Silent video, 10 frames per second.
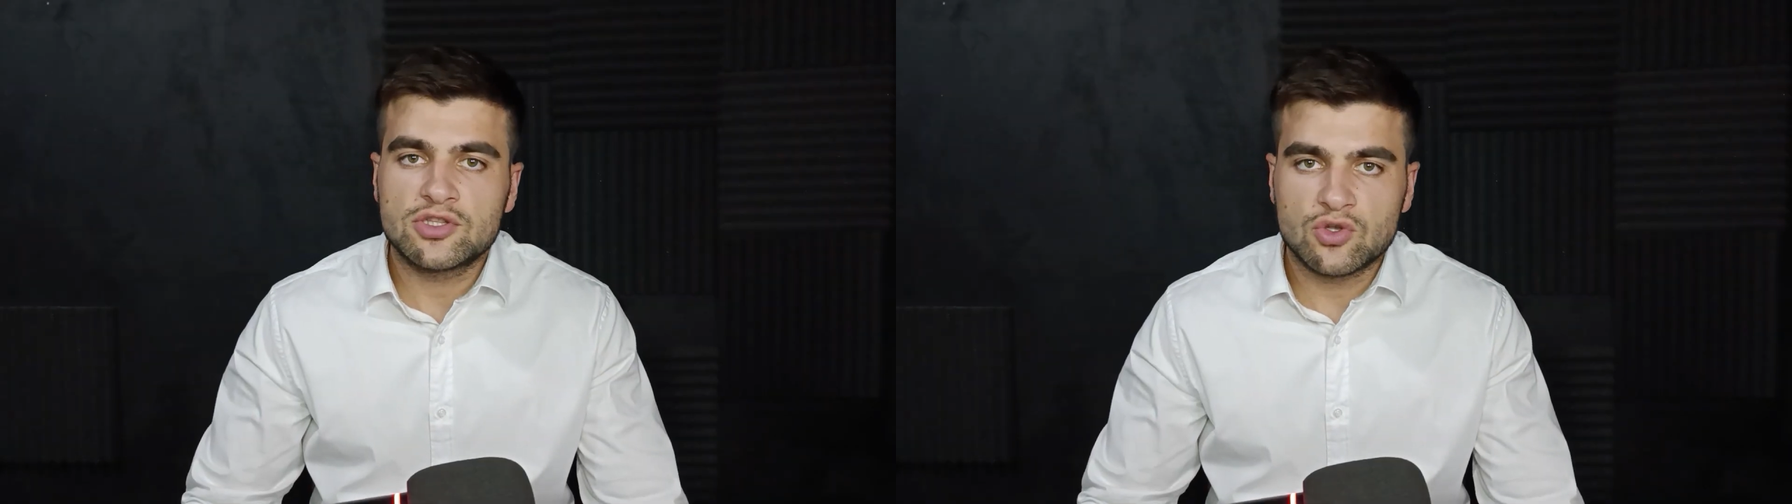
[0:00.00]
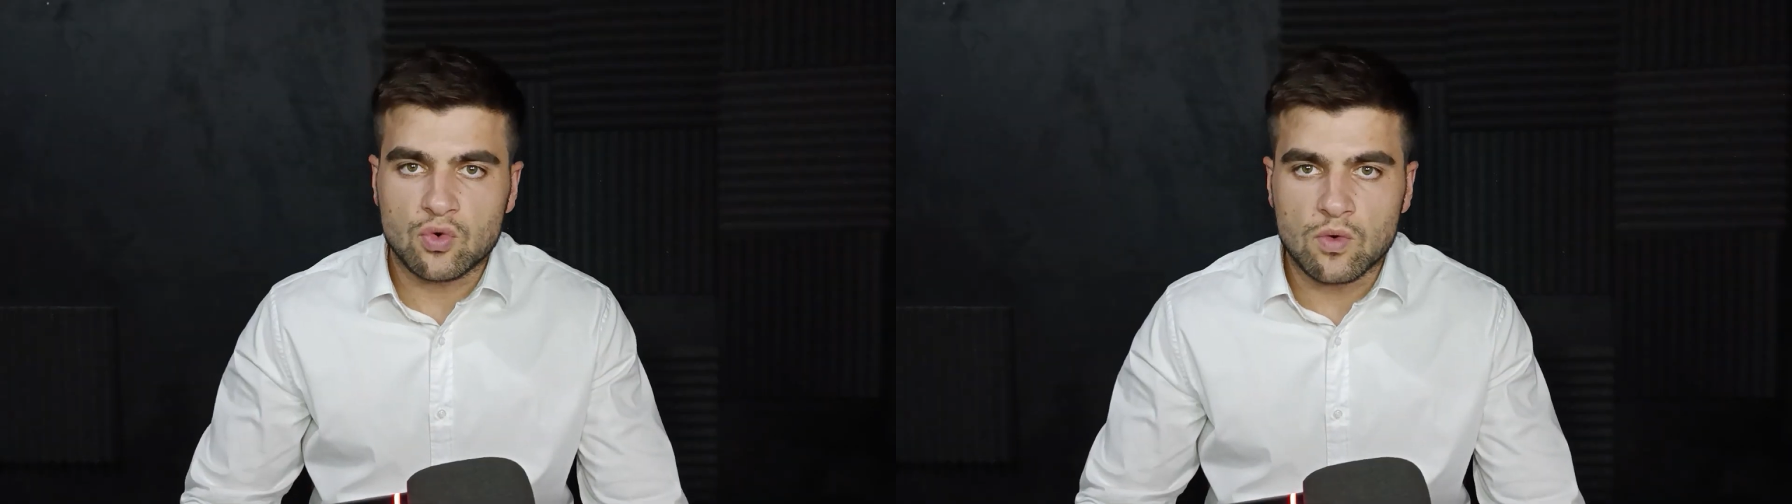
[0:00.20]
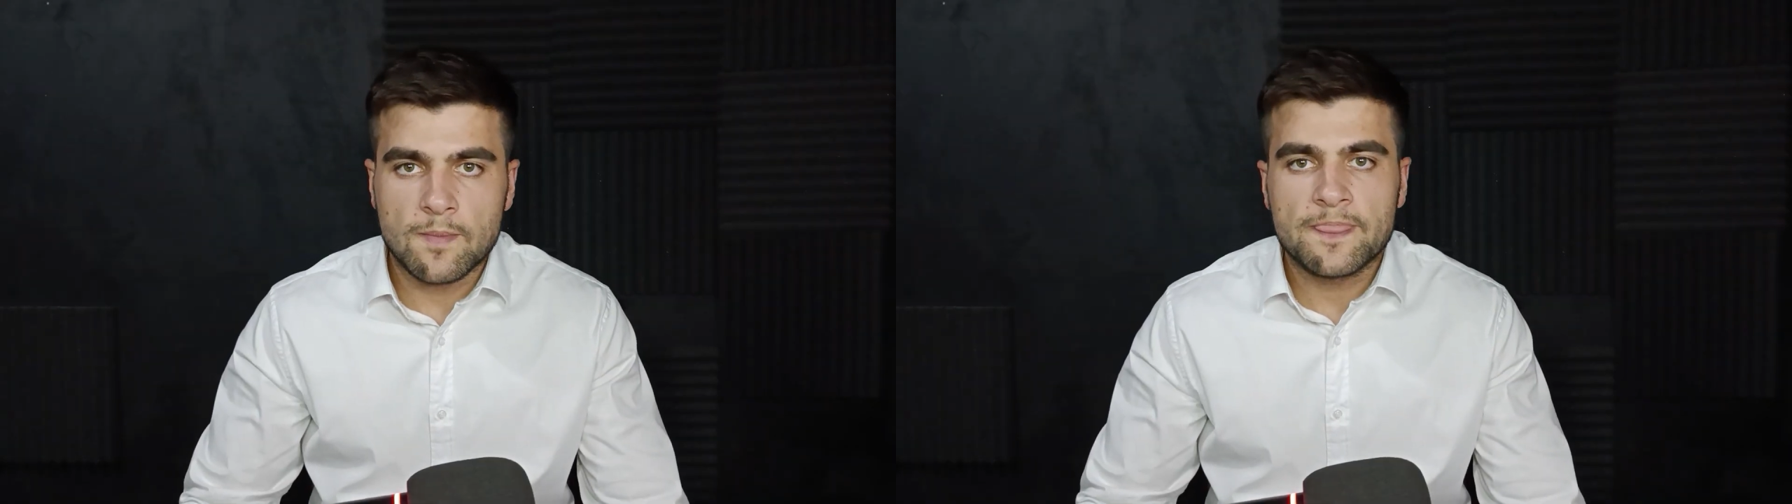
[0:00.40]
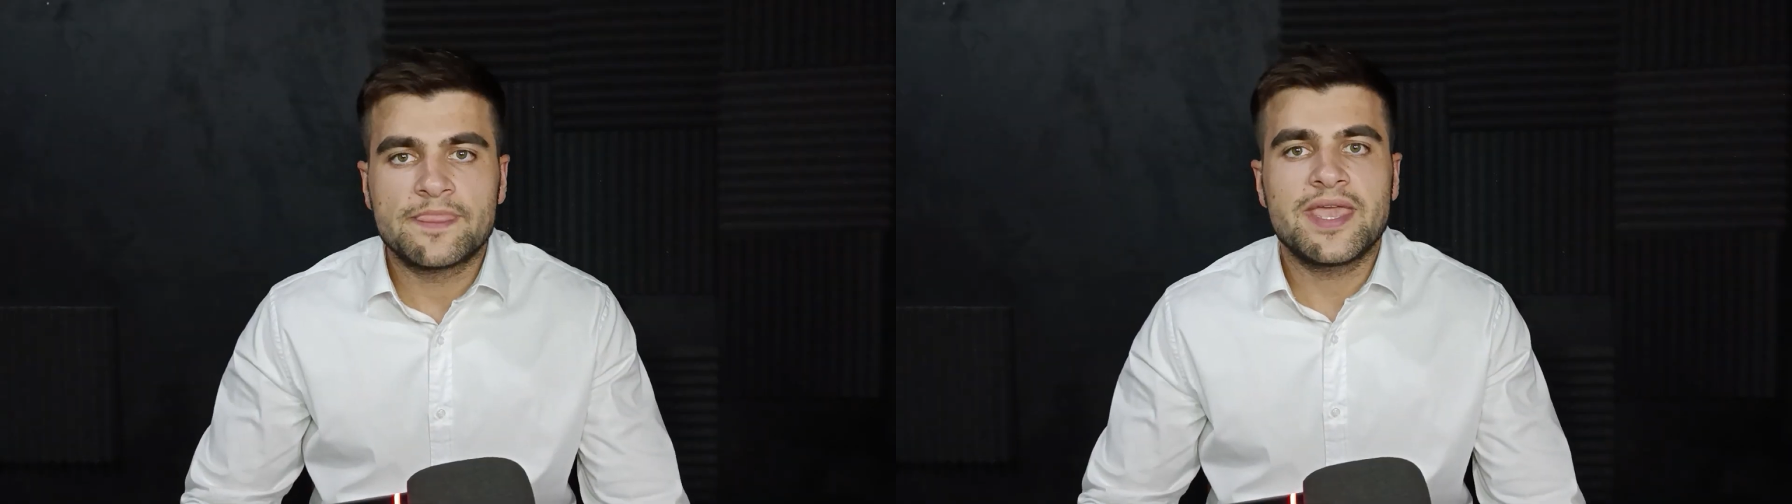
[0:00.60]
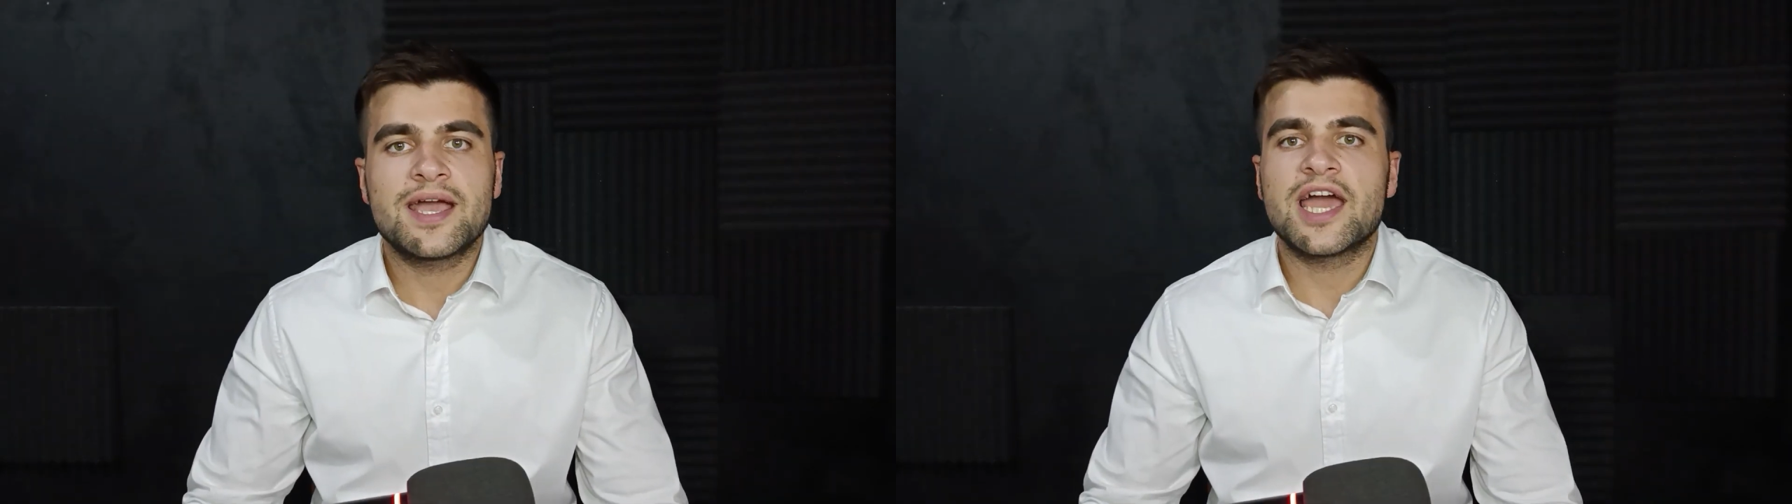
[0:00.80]
2
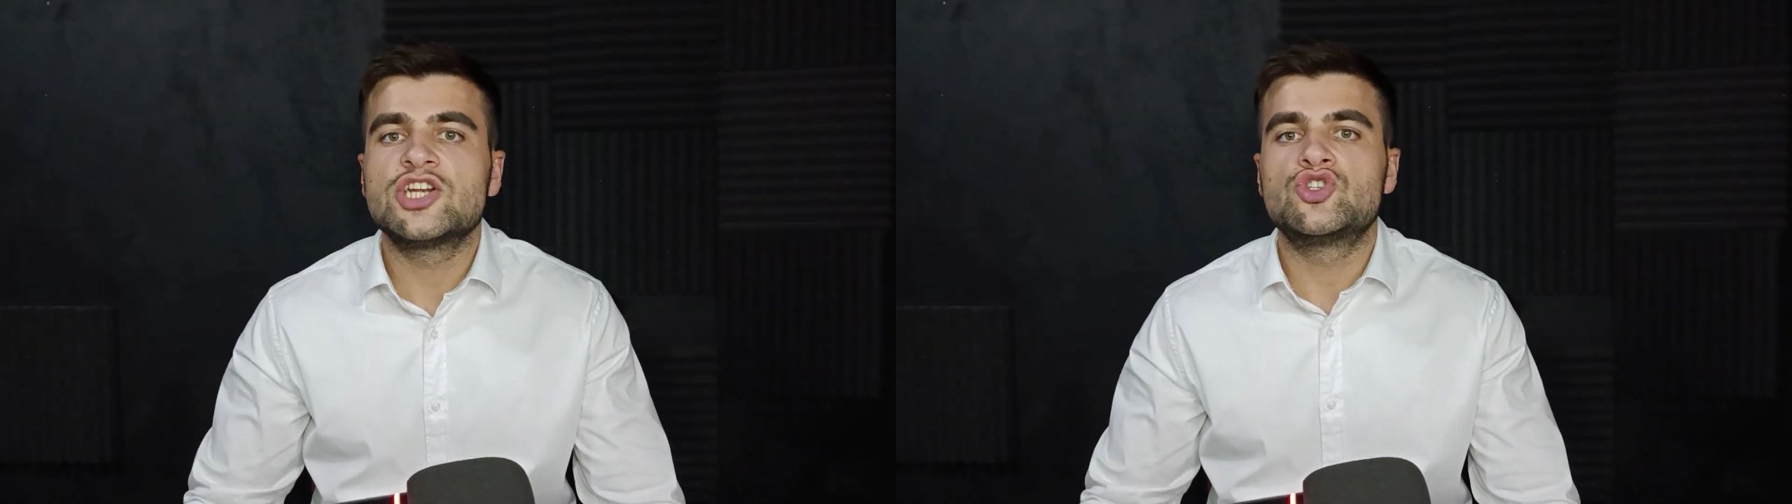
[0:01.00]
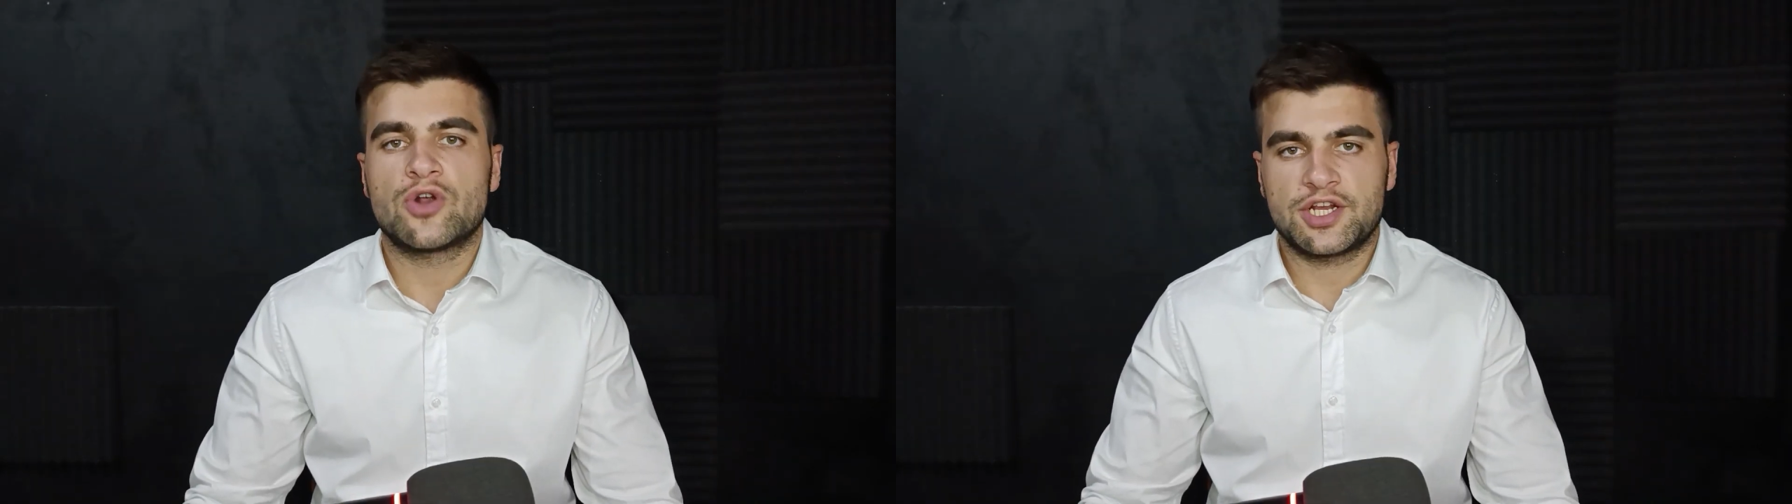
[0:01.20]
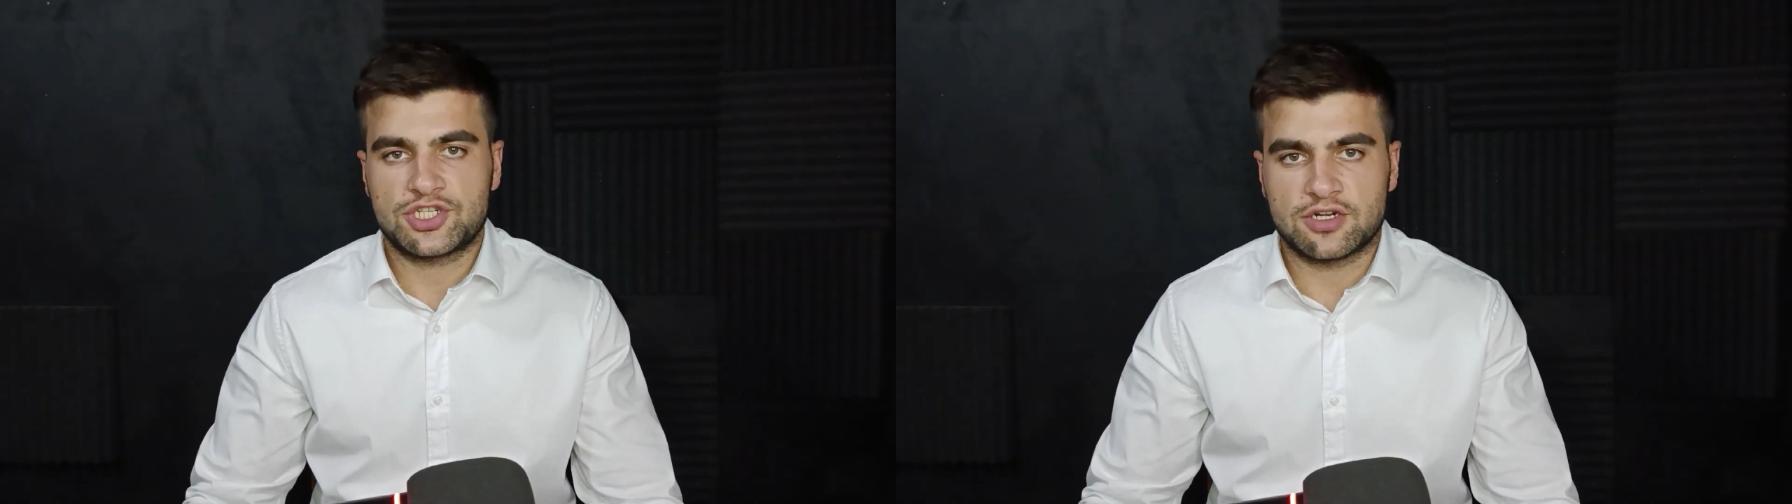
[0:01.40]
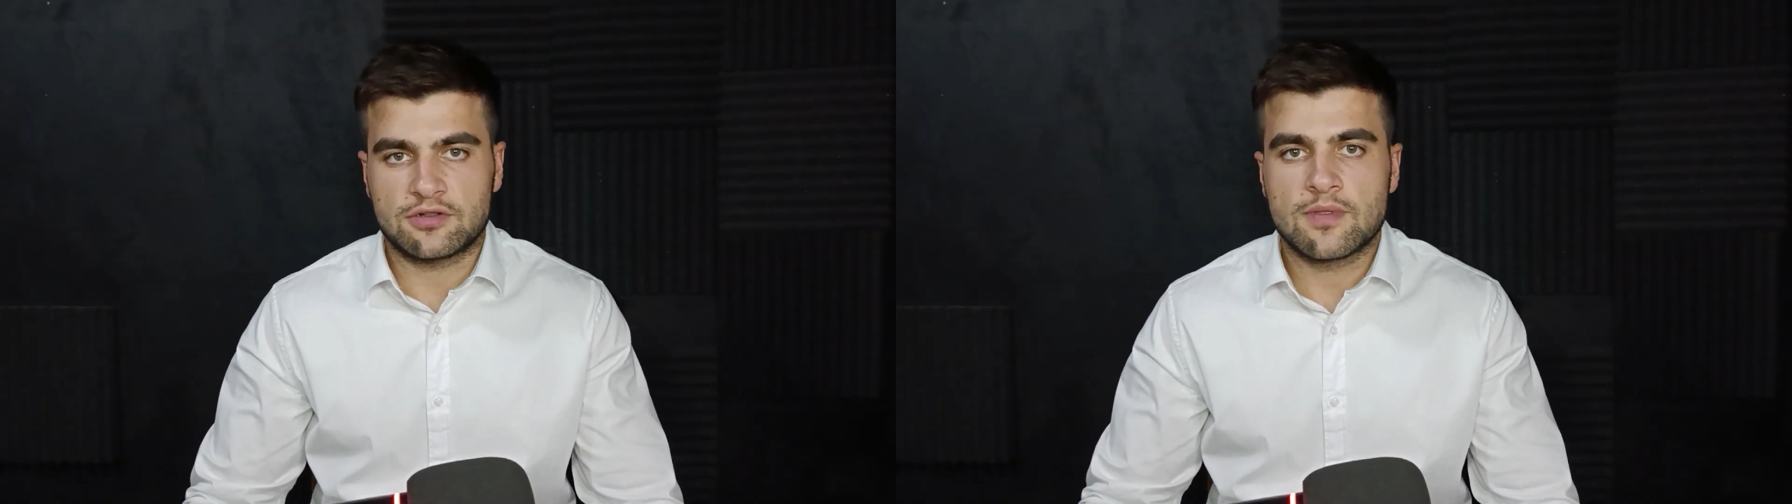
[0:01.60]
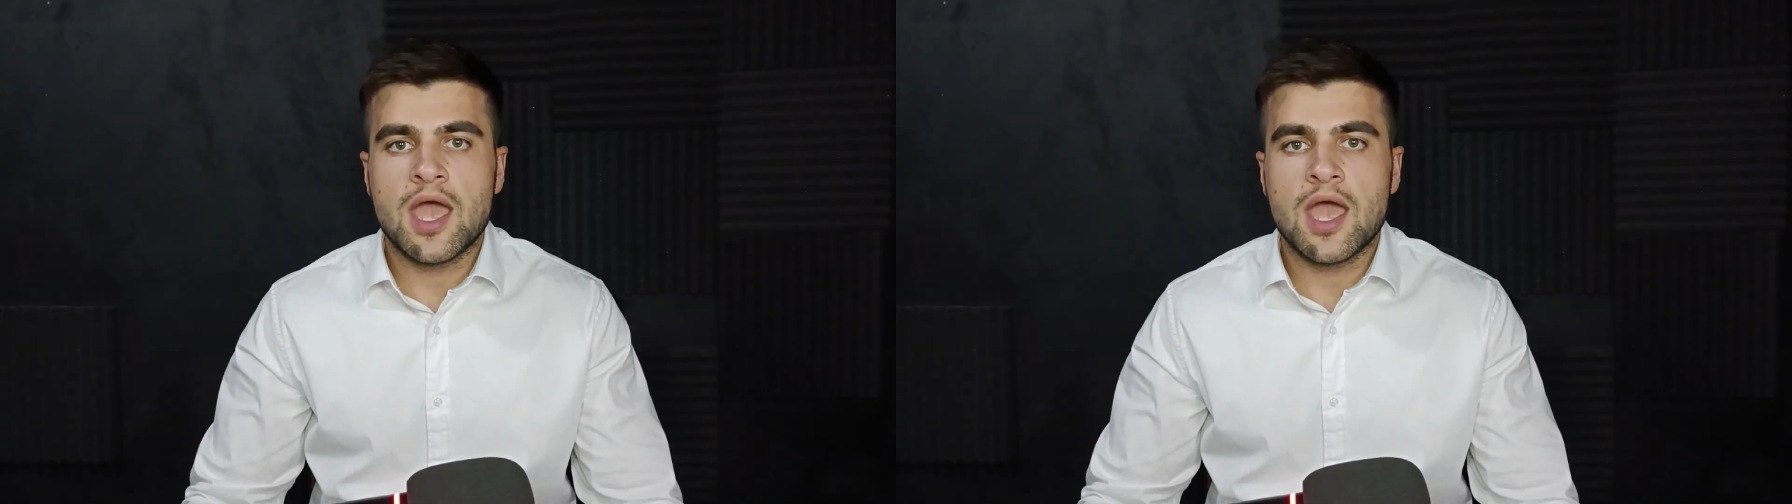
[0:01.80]
Dehydration.